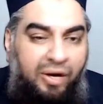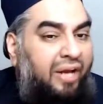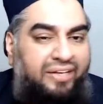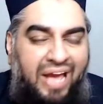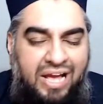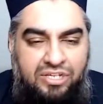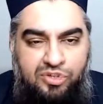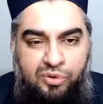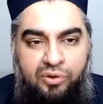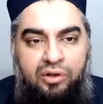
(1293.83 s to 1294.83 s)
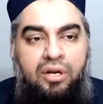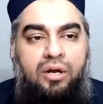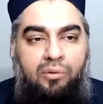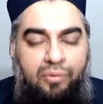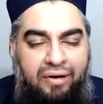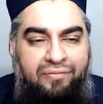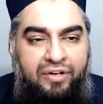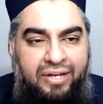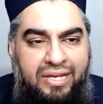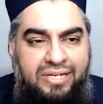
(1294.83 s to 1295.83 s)
broadcast or
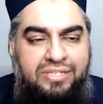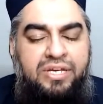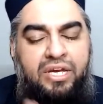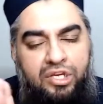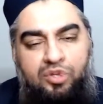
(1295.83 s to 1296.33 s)
whatever it is,